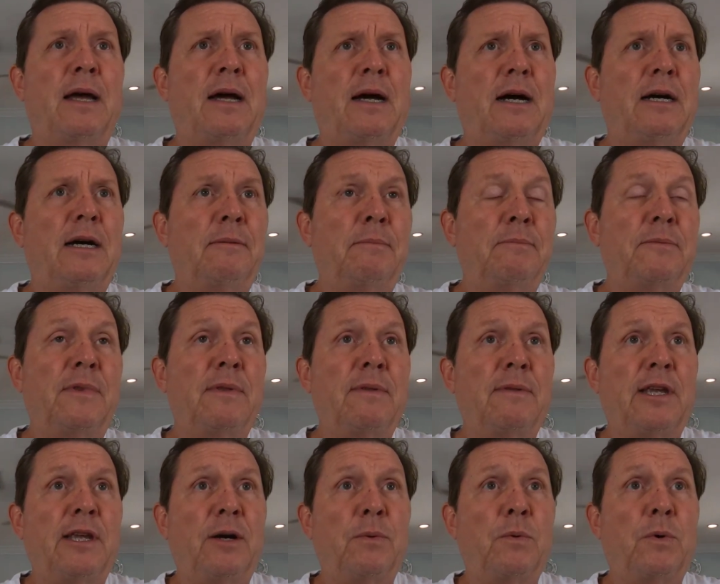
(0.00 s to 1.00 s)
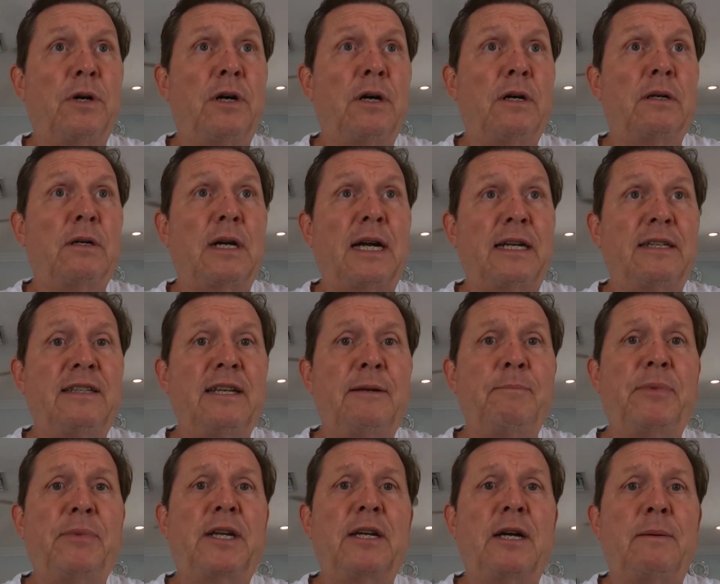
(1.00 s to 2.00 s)
I
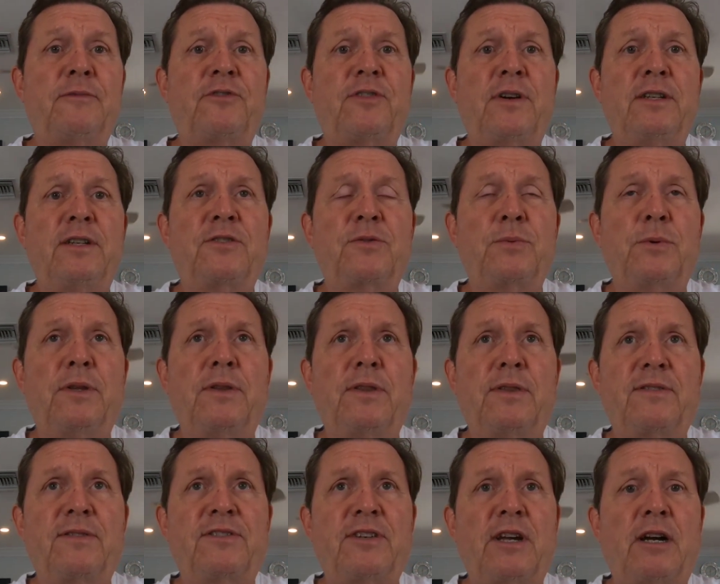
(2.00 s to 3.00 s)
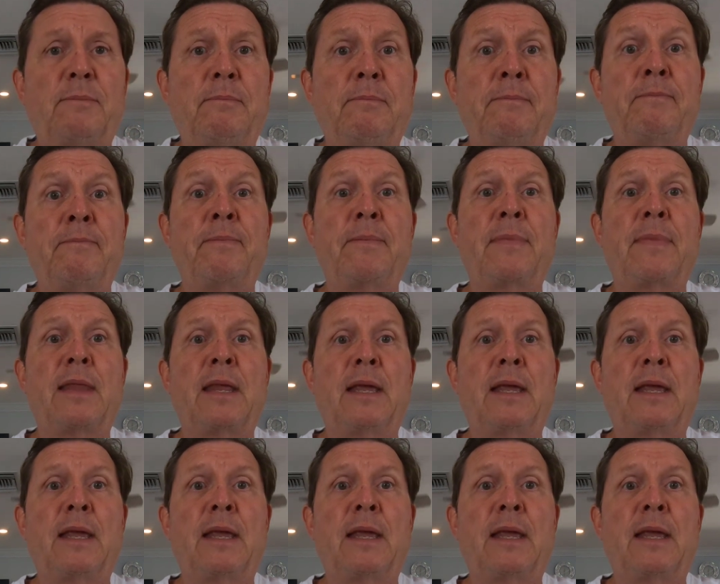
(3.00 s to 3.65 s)
did become friends with some